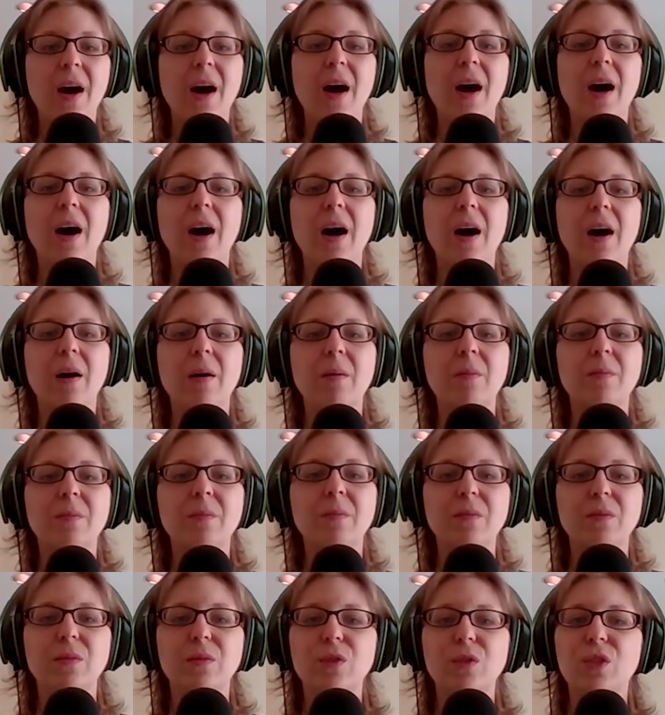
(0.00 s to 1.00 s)

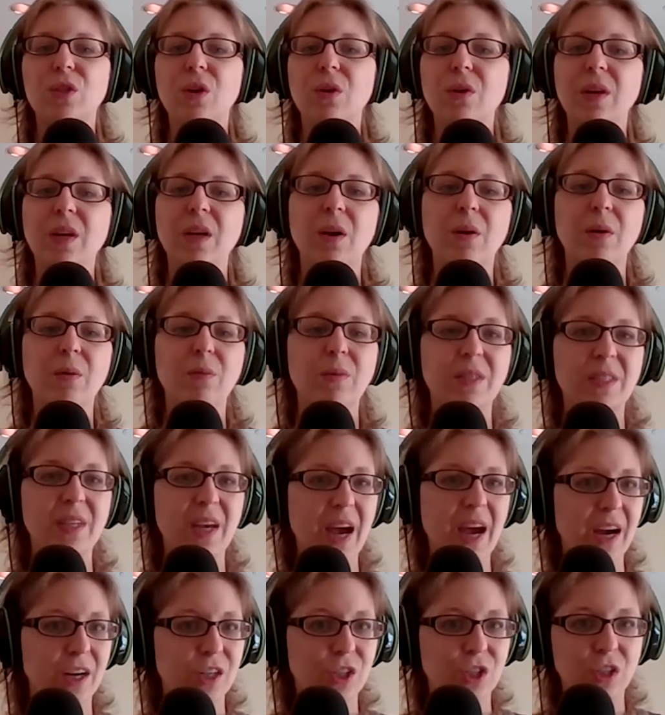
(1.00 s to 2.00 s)
So it was
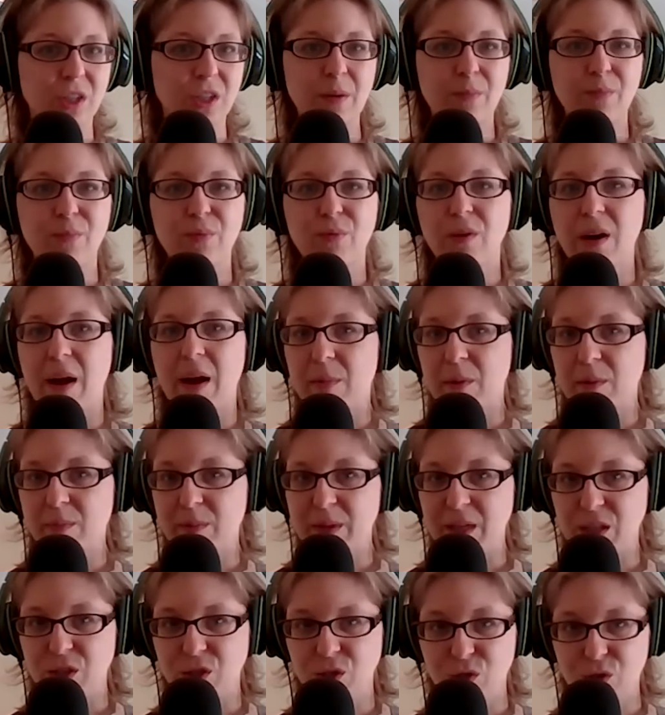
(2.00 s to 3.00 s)
actually
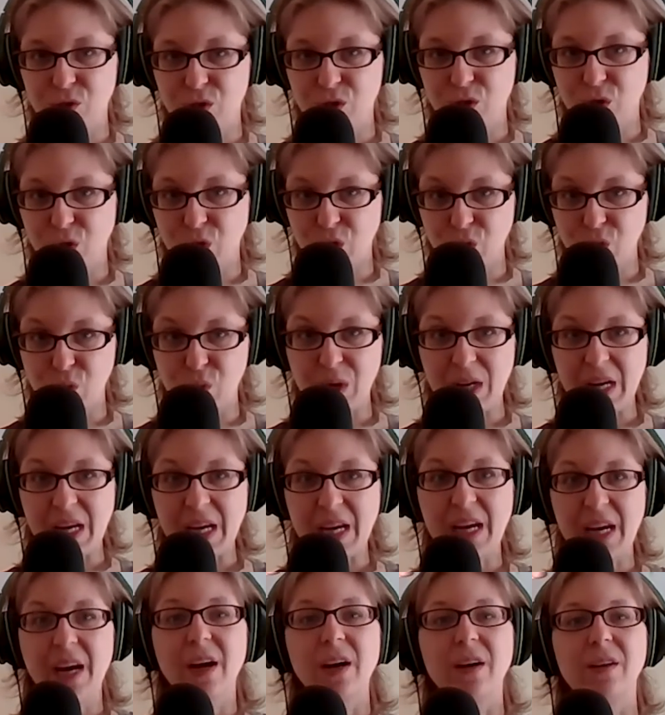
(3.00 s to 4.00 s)
probably 2
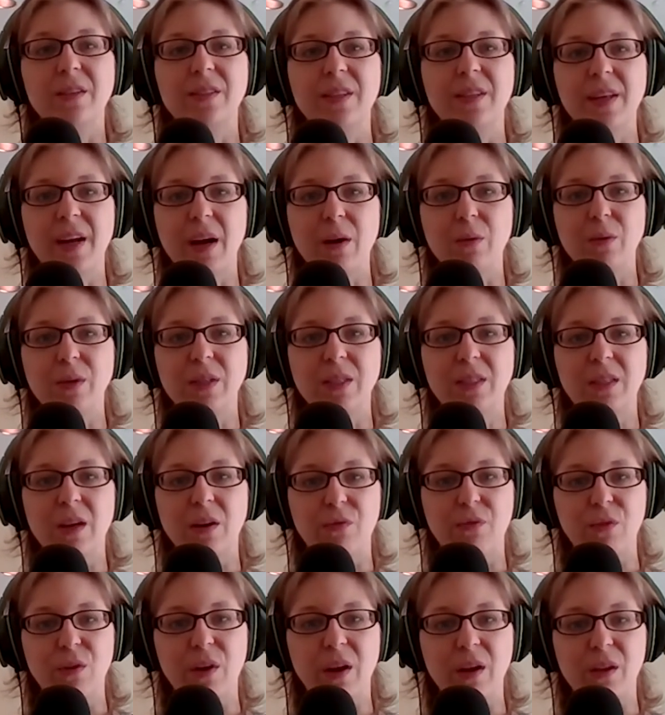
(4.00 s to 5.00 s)
years that I was
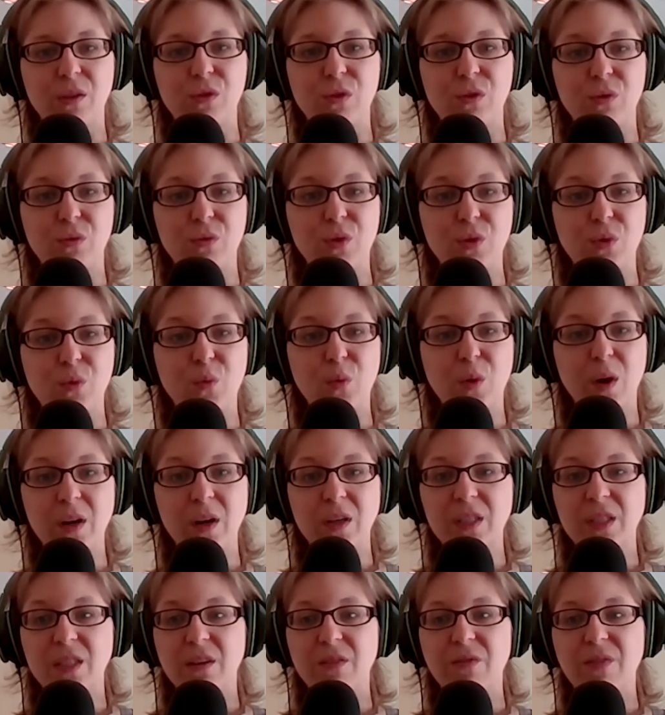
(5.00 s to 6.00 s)
suffering through the
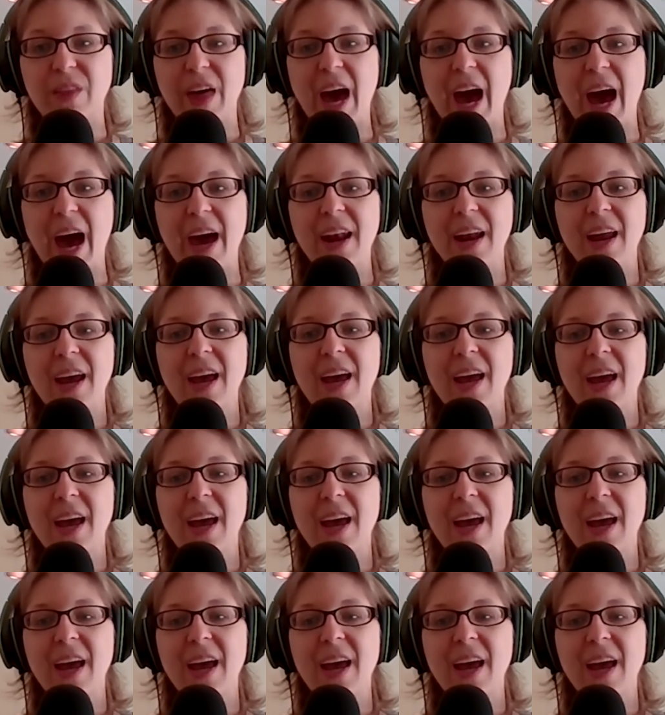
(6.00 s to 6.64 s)
worst of that.